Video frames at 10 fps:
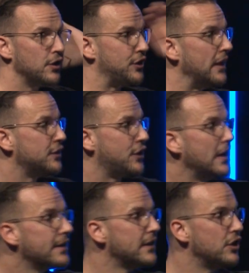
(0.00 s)
She
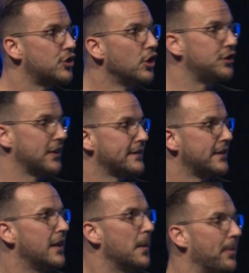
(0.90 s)
isn't a Jew. She
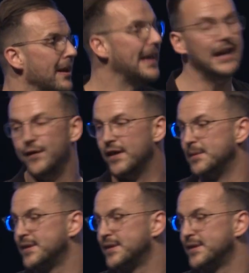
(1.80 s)
doesn't believe in the